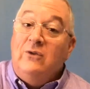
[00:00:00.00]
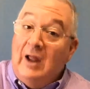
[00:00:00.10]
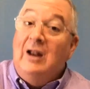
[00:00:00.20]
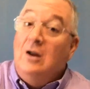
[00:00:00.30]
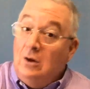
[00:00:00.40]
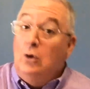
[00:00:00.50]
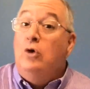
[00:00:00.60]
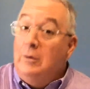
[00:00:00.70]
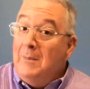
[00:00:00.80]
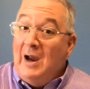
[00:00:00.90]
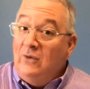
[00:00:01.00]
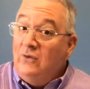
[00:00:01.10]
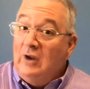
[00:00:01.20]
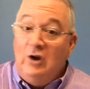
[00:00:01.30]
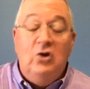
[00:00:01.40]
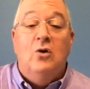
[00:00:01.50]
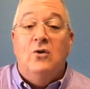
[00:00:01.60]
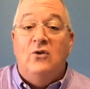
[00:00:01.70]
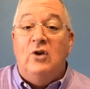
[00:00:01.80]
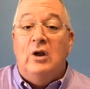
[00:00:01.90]
That included my sin and your
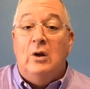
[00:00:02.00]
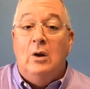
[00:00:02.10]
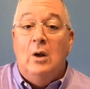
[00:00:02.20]
sin.